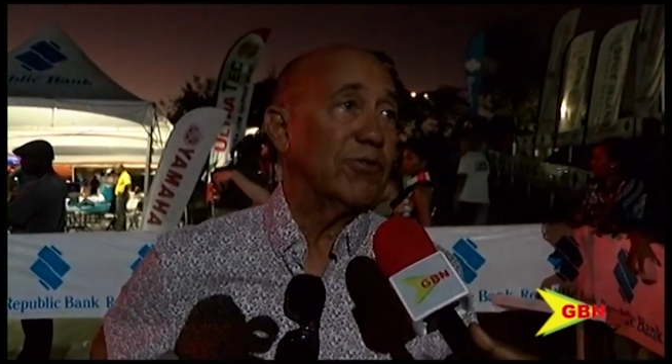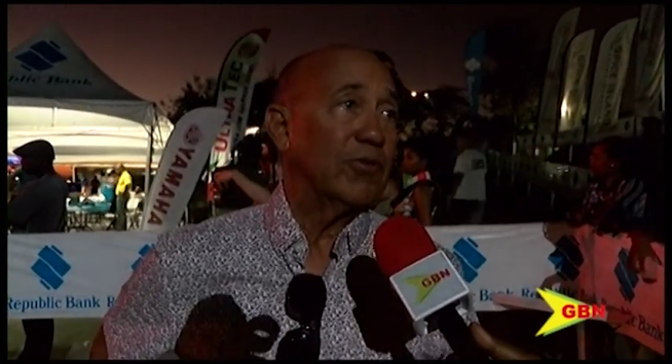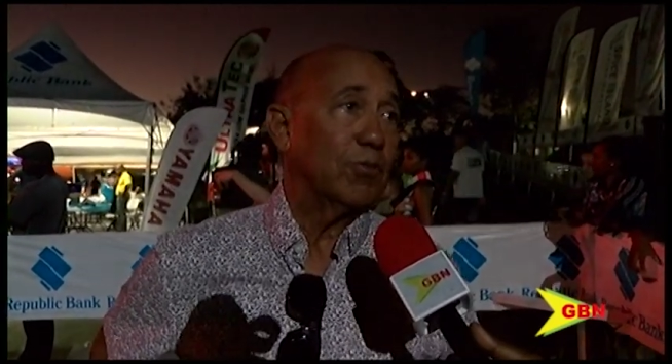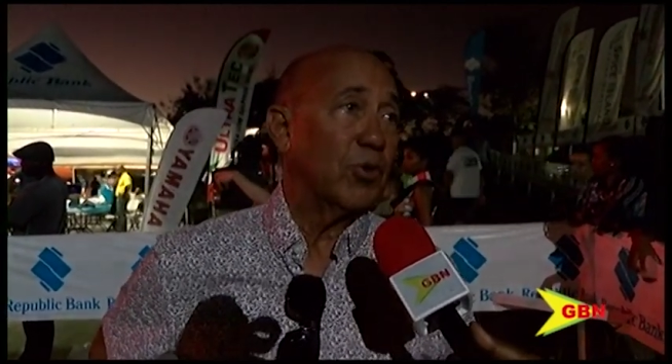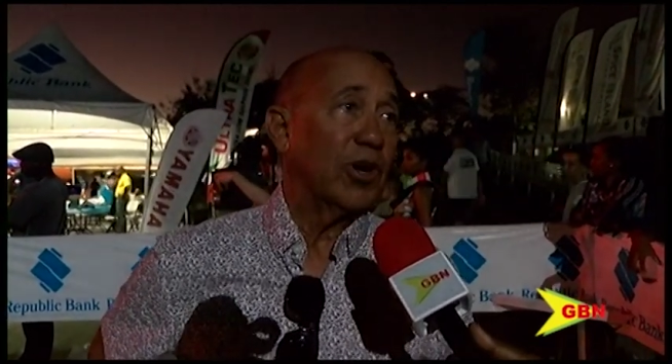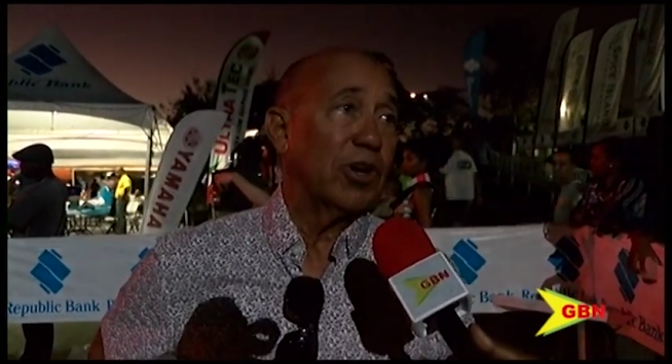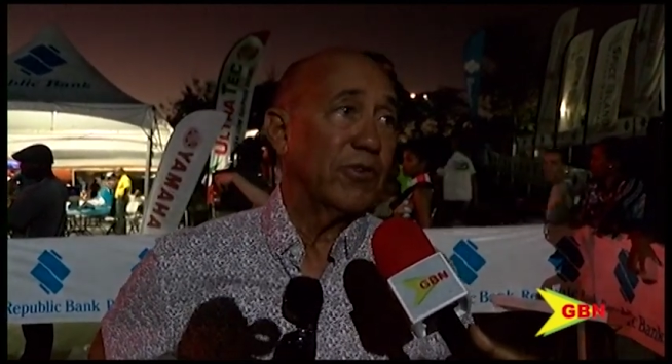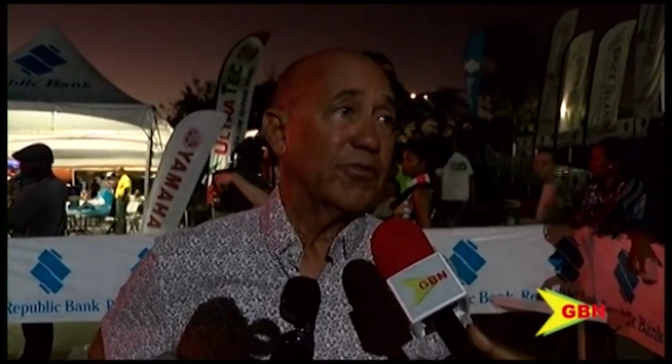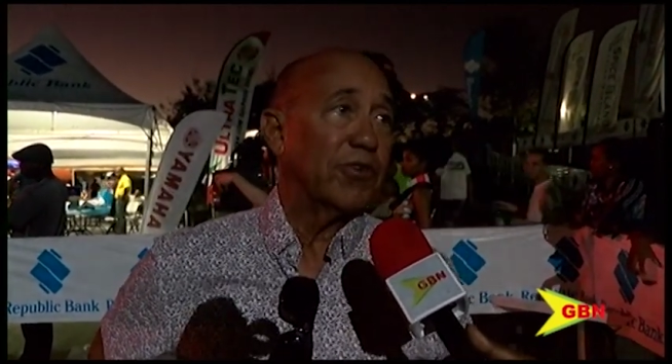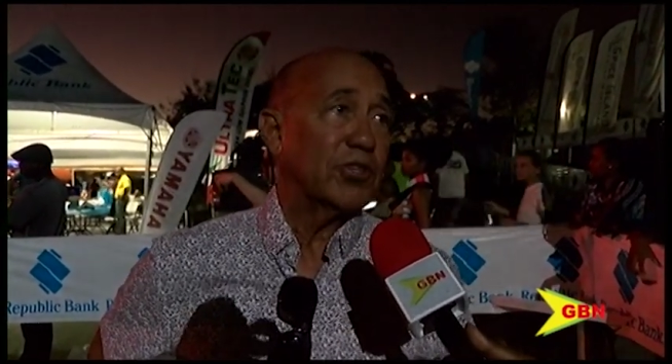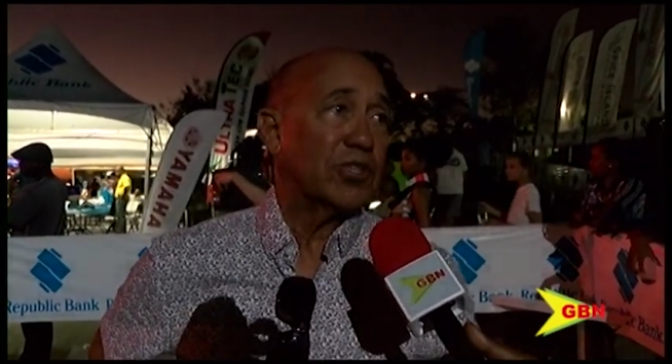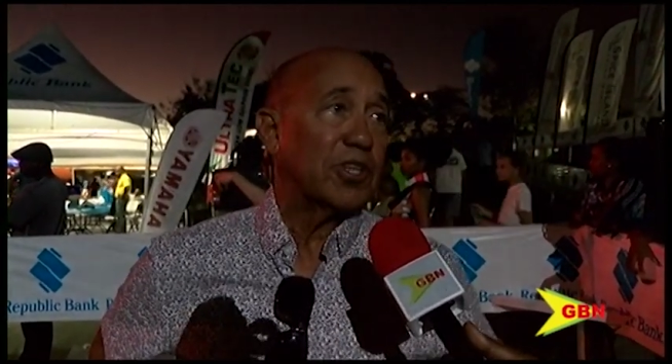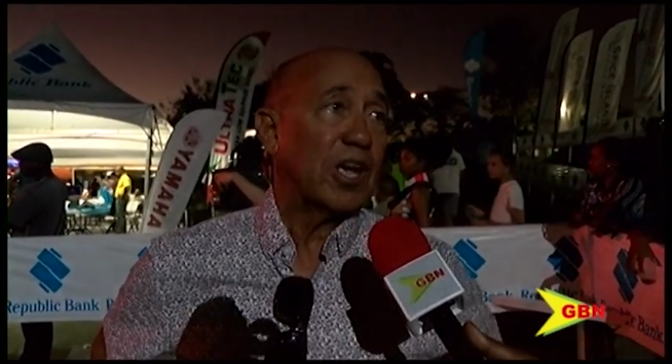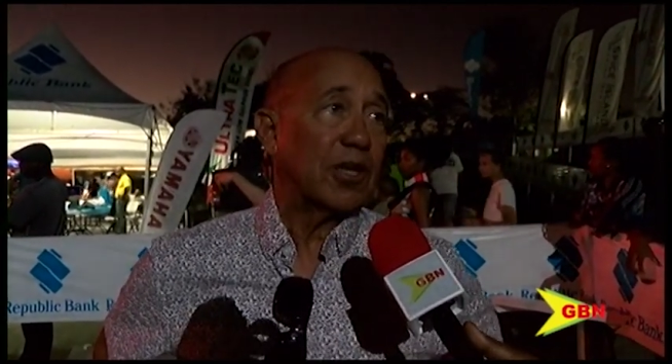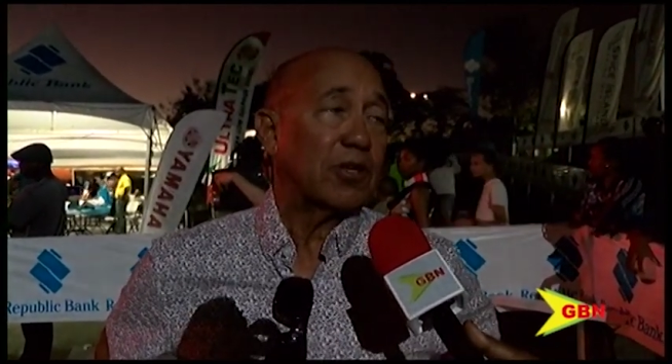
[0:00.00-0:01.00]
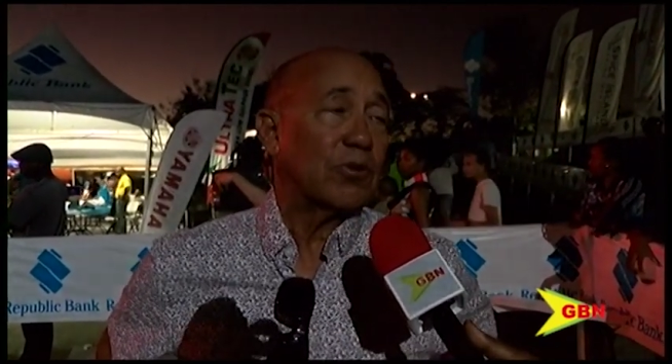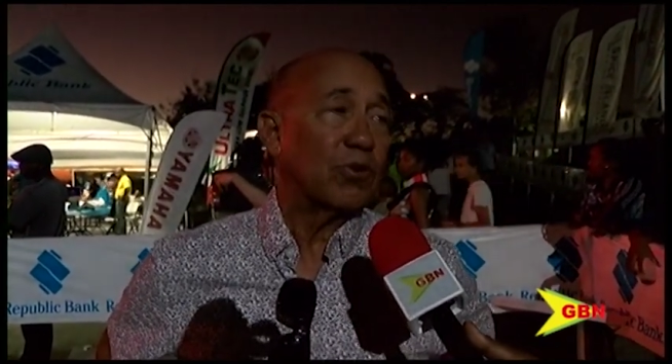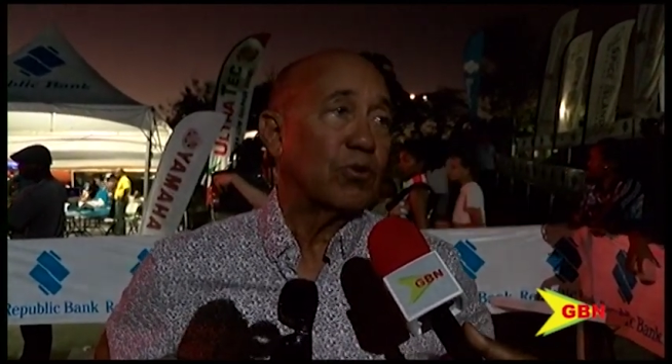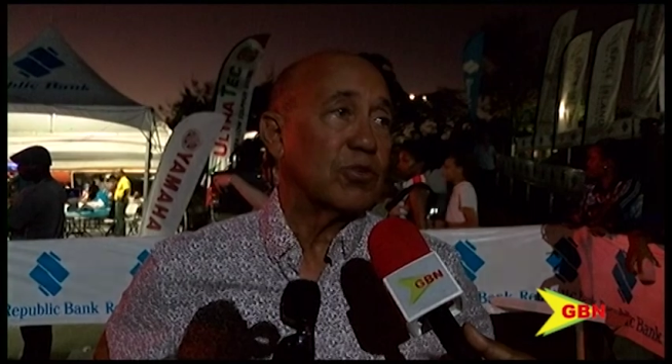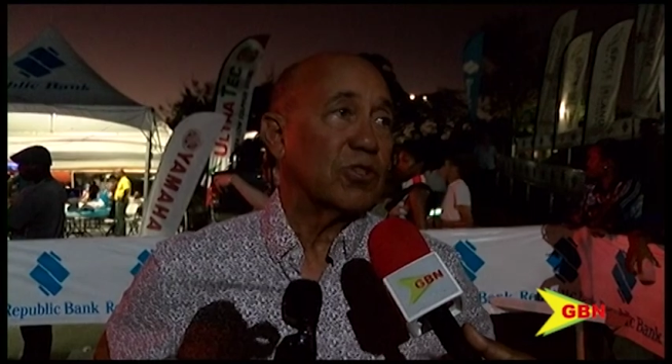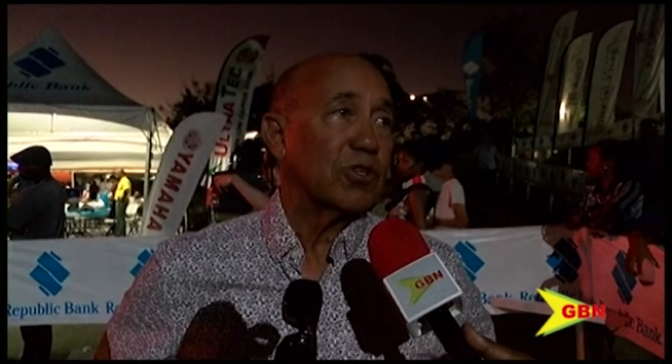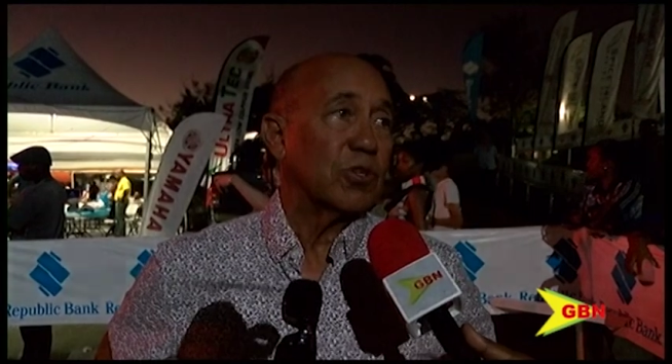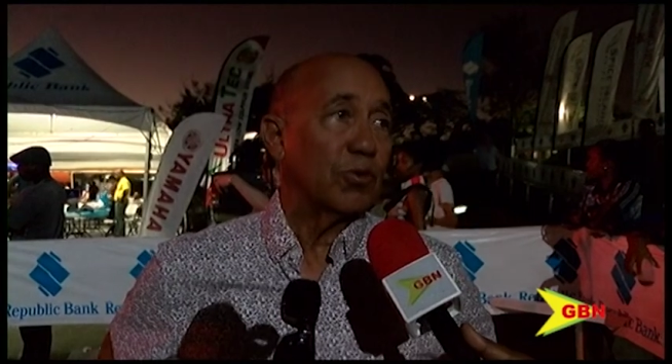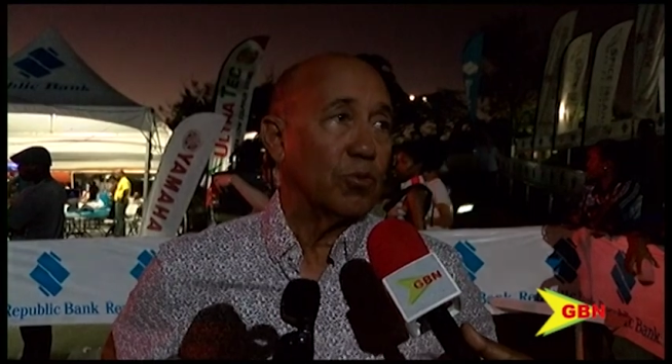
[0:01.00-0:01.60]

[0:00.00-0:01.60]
bring a fish that close to the